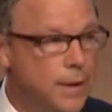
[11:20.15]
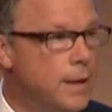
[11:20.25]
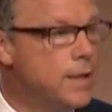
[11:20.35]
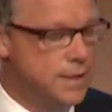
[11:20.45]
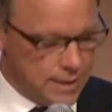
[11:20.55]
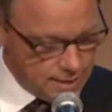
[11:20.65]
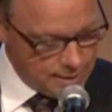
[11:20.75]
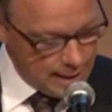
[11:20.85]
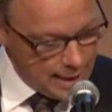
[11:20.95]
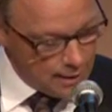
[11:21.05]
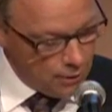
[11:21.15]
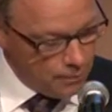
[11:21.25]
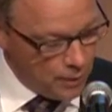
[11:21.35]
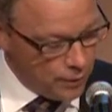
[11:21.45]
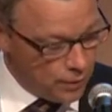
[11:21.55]
$600 to $800
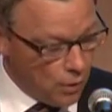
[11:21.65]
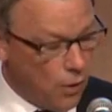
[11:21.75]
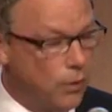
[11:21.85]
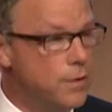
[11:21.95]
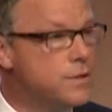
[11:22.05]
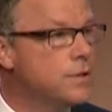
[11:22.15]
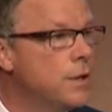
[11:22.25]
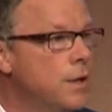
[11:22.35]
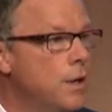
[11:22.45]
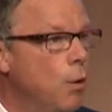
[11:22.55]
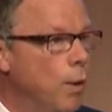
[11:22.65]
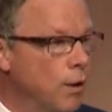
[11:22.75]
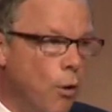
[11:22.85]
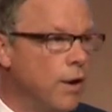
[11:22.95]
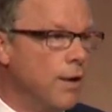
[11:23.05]
million. We are
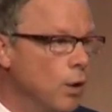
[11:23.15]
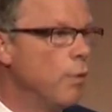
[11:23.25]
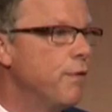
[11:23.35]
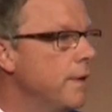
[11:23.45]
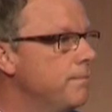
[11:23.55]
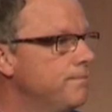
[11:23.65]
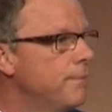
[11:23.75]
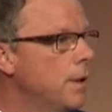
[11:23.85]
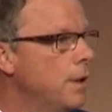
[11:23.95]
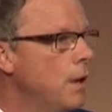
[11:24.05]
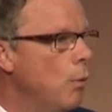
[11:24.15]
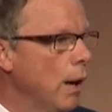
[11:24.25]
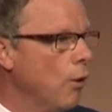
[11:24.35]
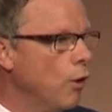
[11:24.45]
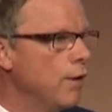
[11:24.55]
going to deal with it. We
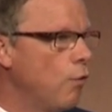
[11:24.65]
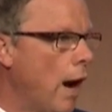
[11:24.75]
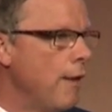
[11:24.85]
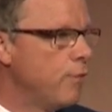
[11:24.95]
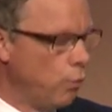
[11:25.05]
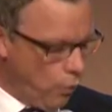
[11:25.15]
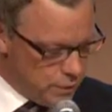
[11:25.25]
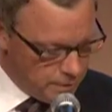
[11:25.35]
are going to drive towards a